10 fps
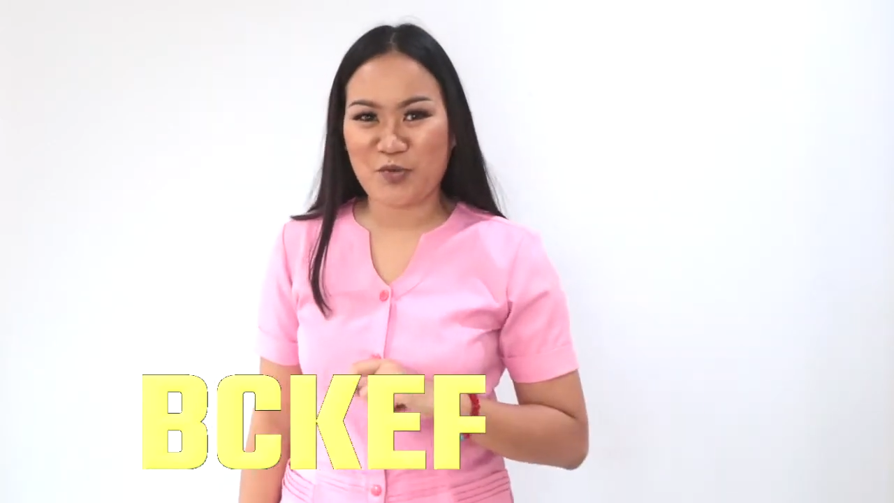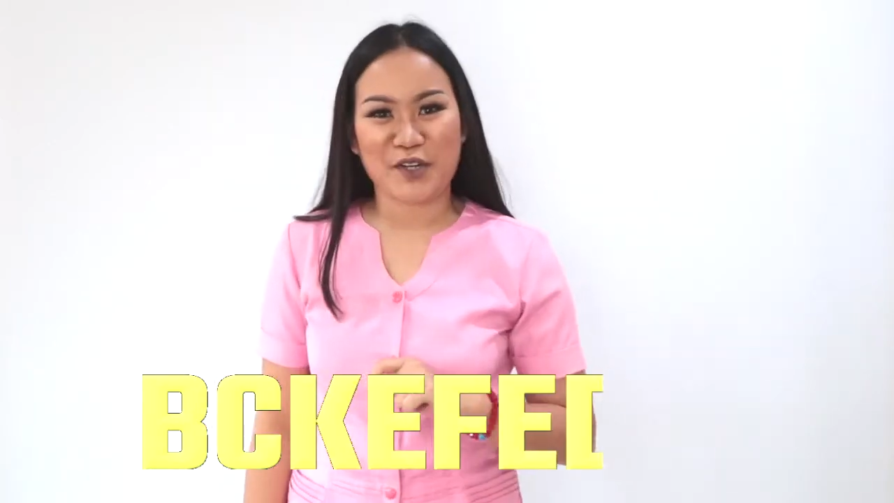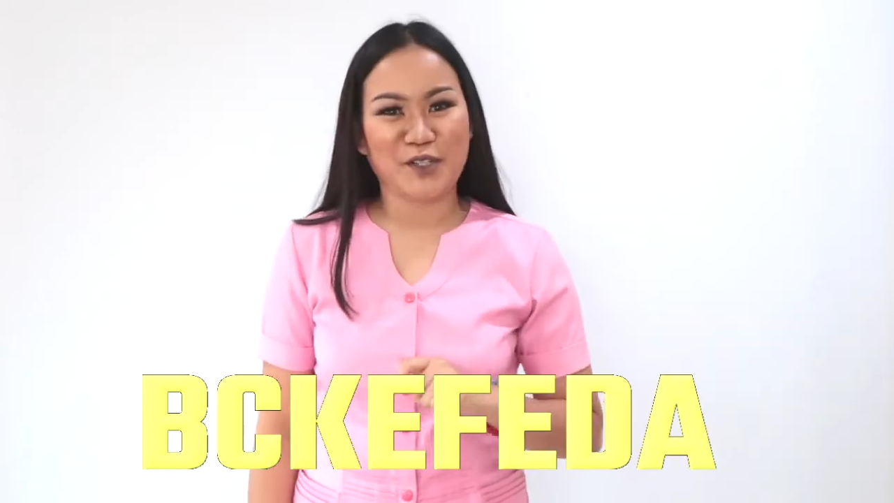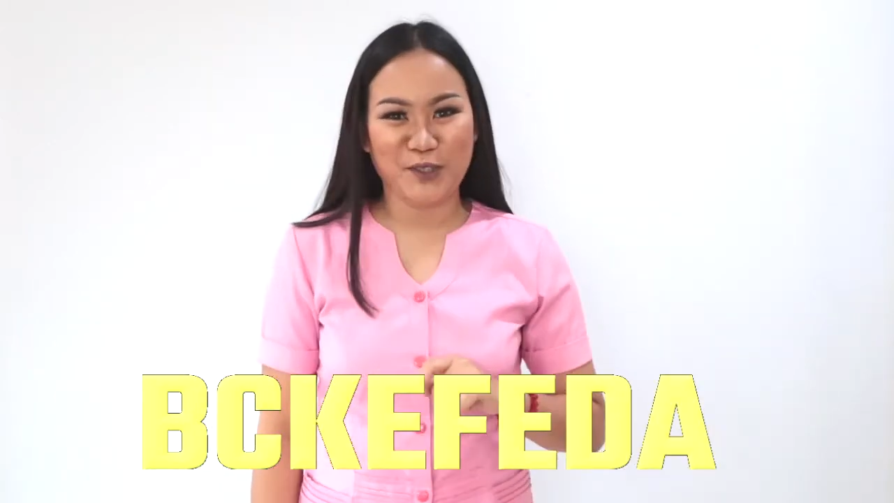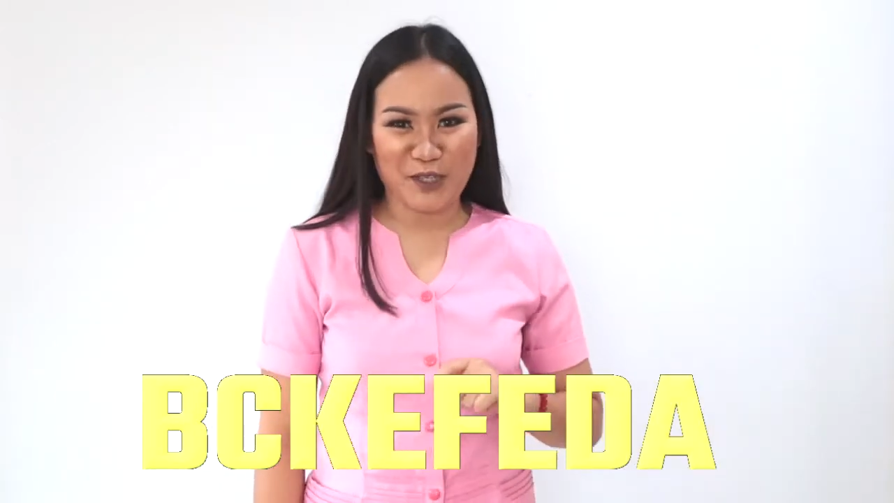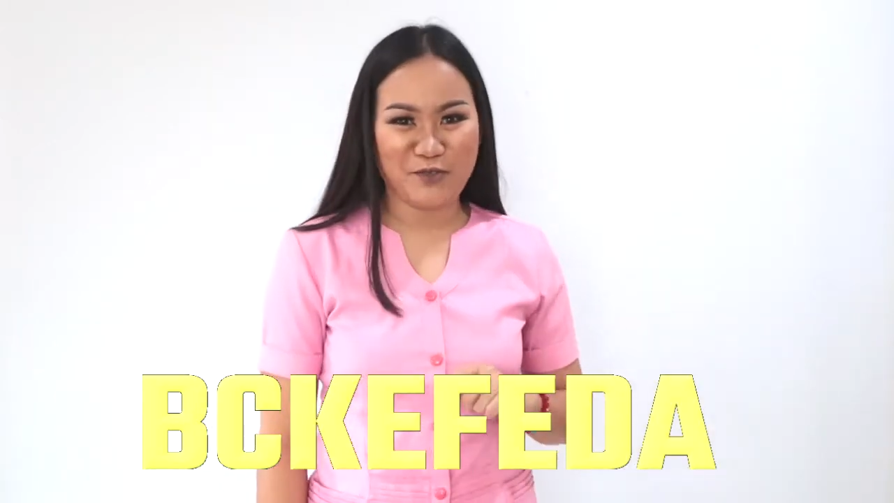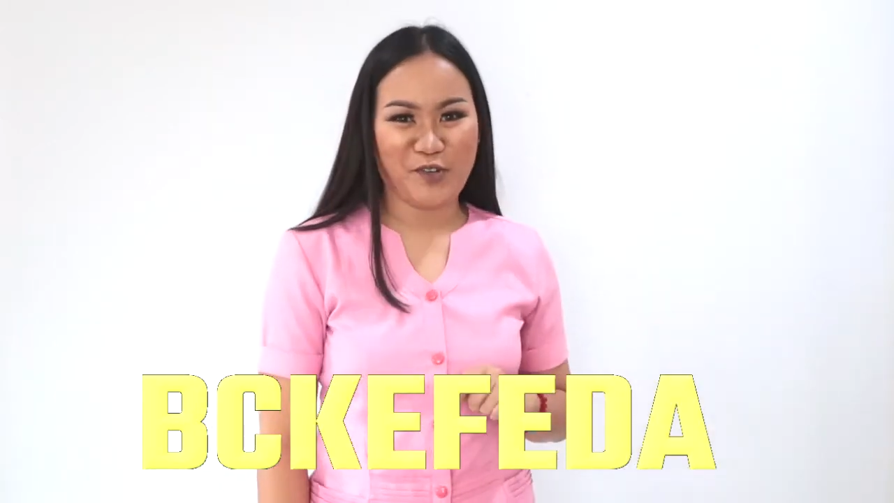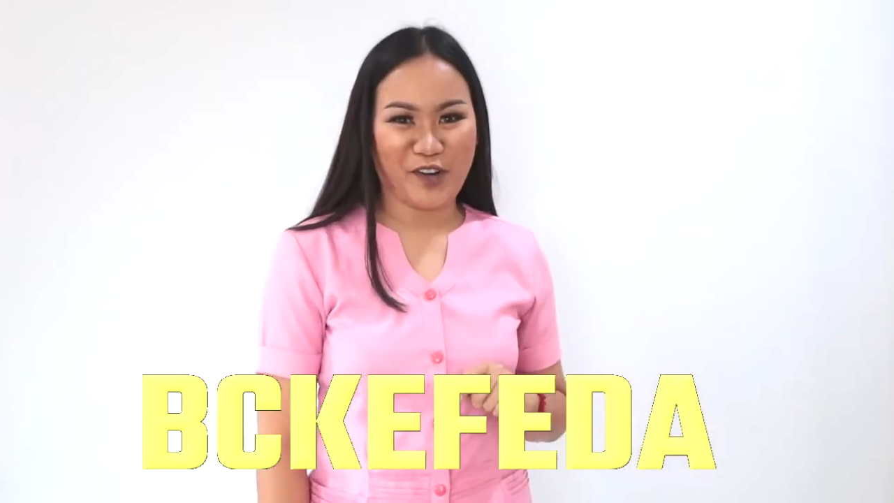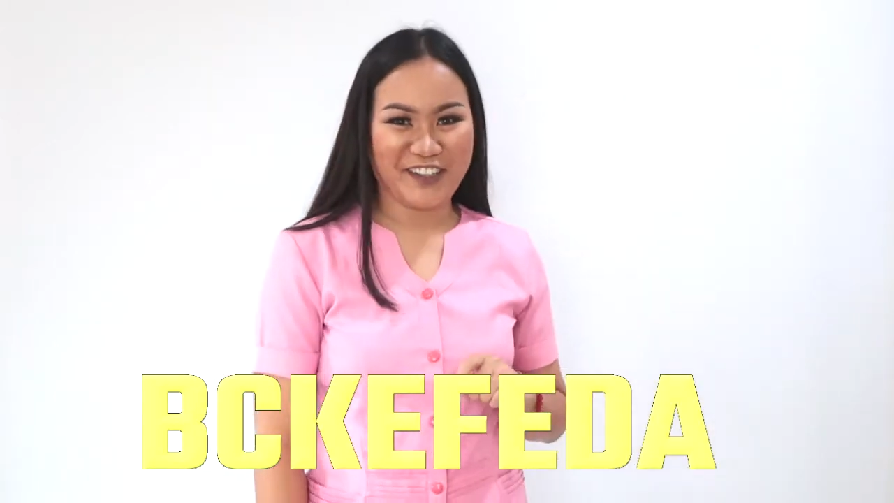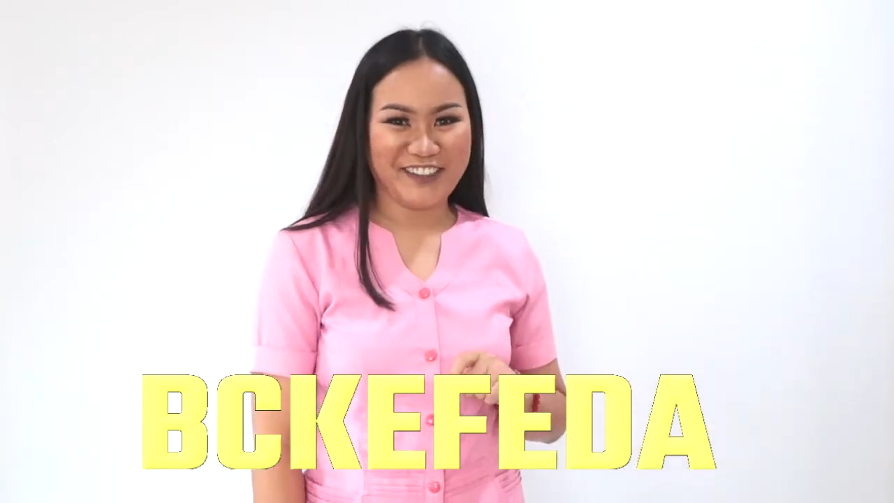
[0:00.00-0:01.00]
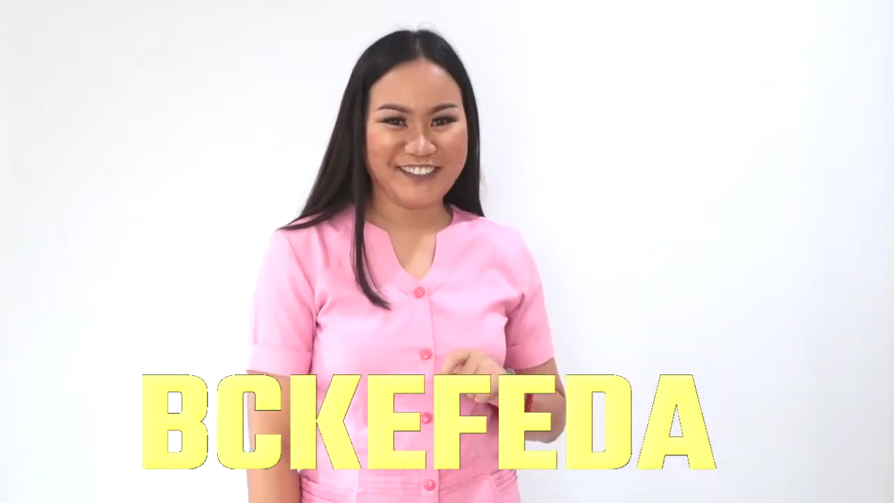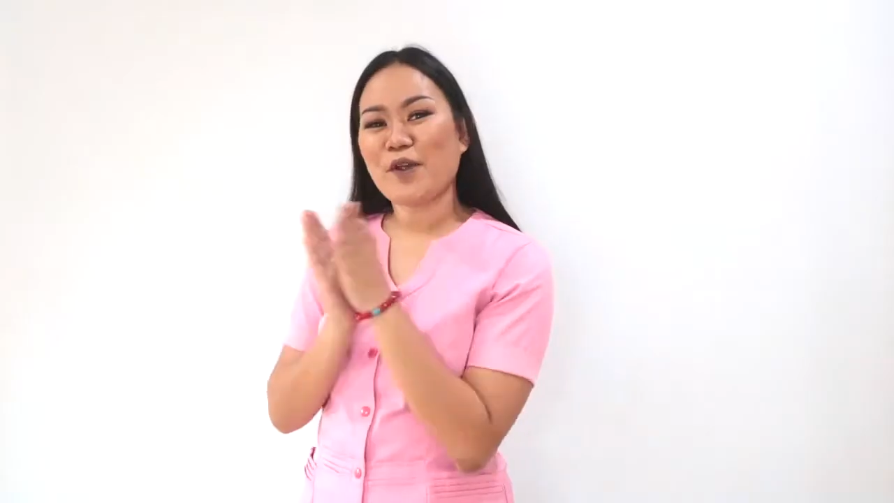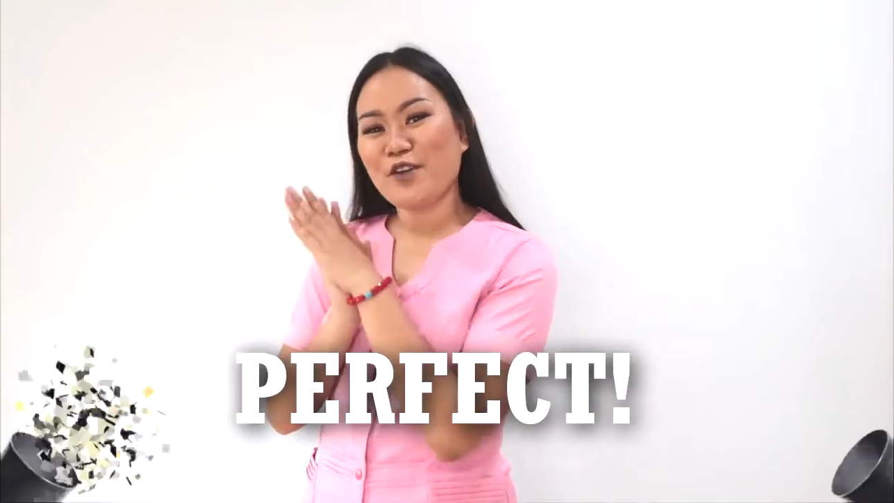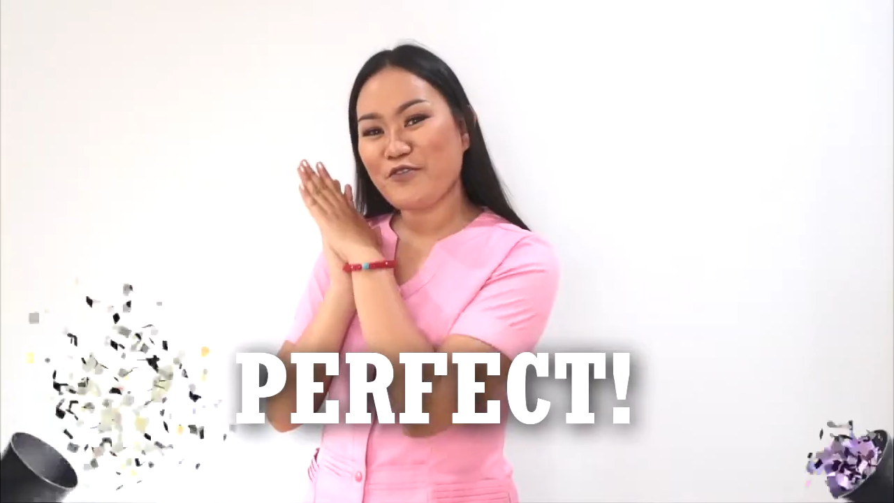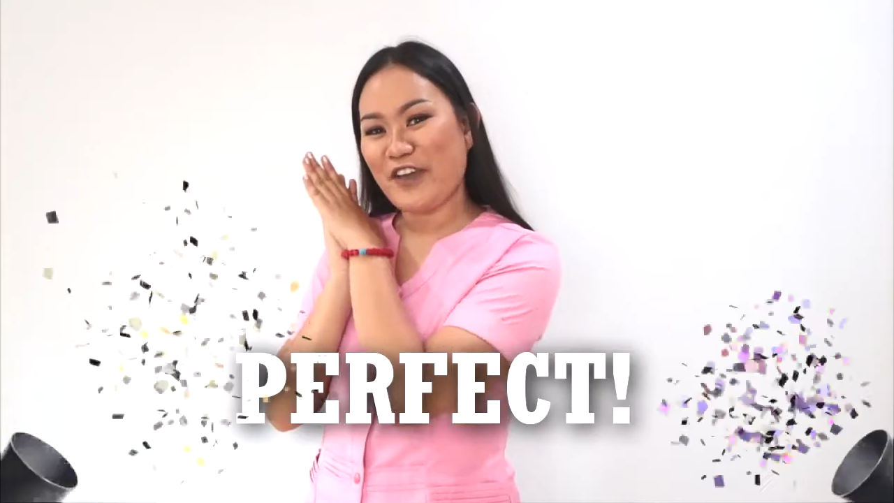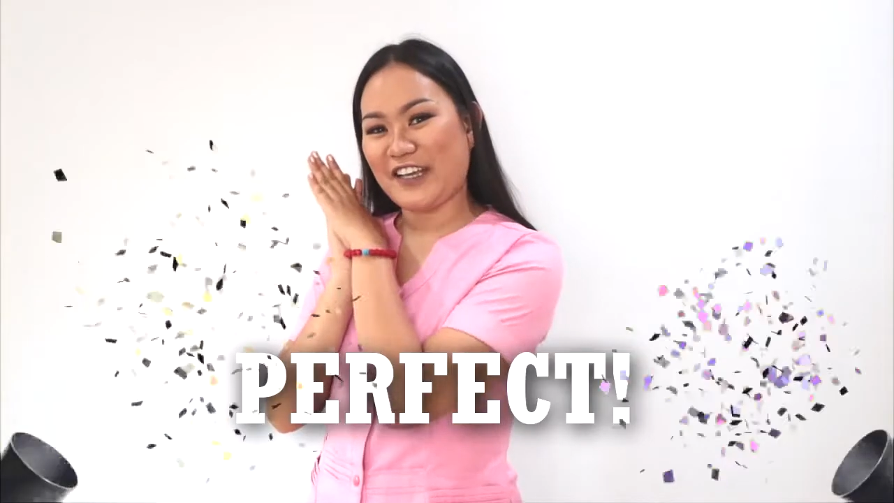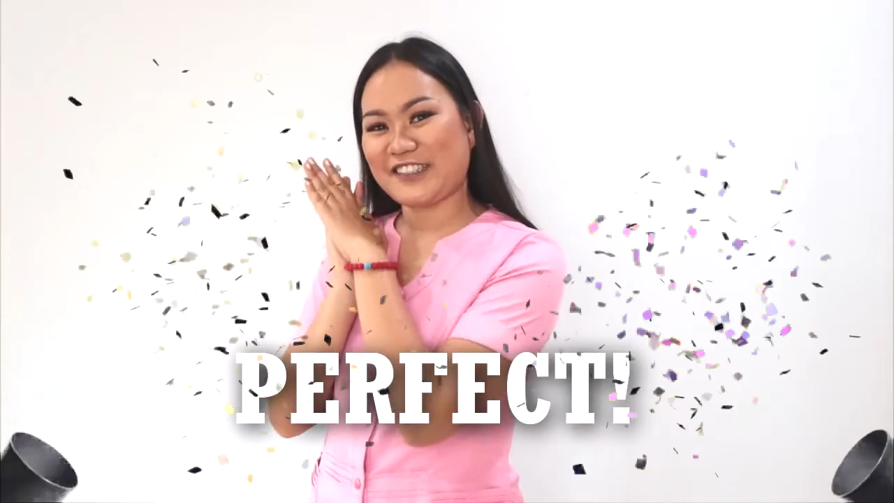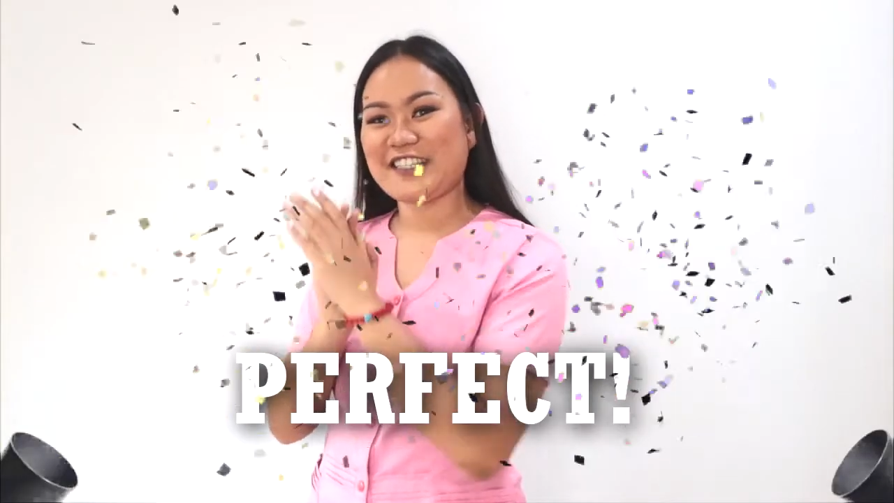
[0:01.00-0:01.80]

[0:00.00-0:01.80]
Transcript: we are looking for. Perfect!